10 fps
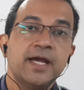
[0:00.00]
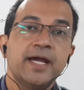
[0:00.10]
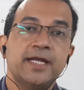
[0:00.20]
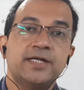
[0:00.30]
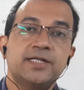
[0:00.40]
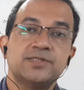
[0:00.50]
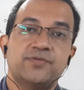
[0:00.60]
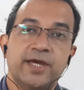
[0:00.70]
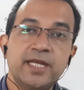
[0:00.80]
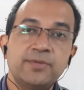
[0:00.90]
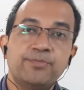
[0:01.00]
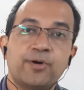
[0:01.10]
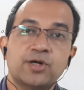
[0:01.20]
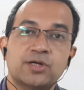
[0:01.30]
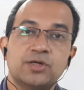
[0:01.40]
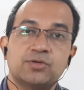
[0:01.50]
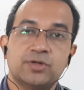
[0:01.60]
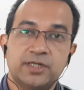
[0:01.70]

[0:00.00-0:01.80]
And it is very important to